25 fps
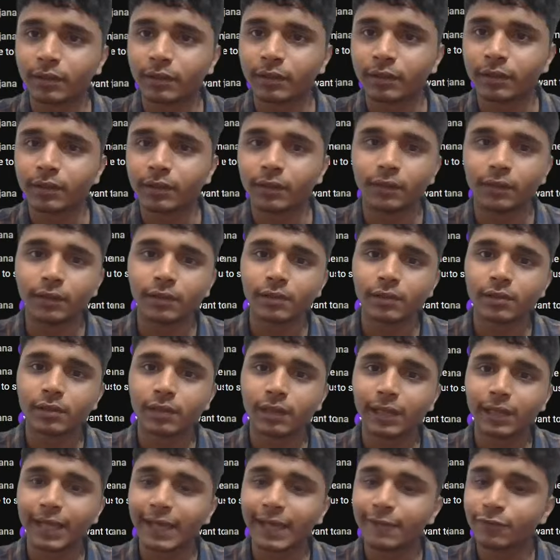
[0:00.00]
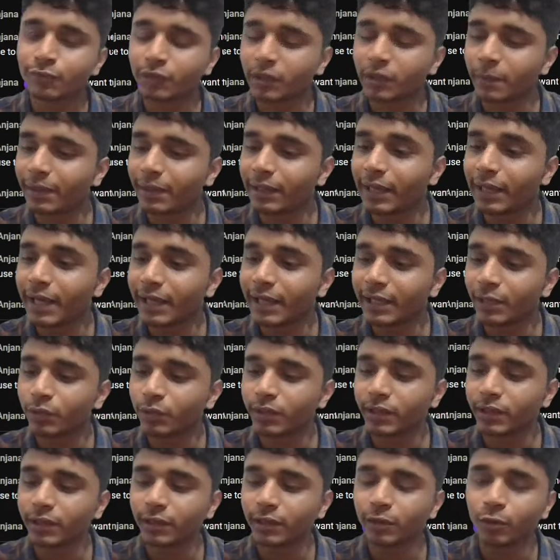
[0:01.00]
done live streaming like
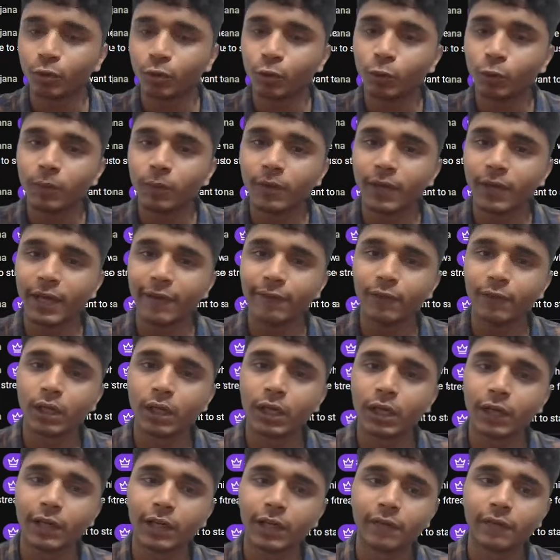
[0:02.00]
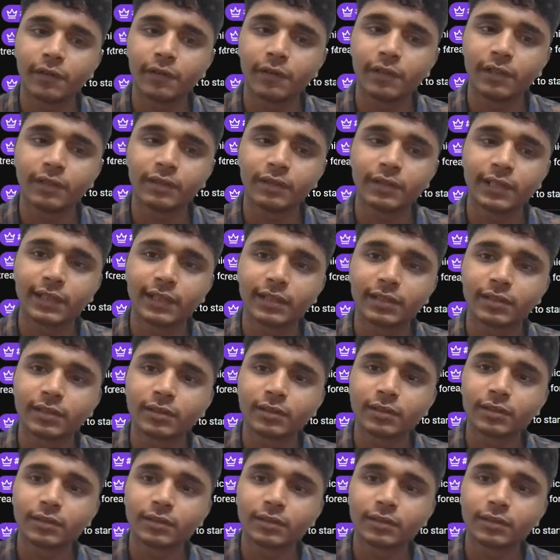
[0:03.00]
using YouTube? Have you ever done that?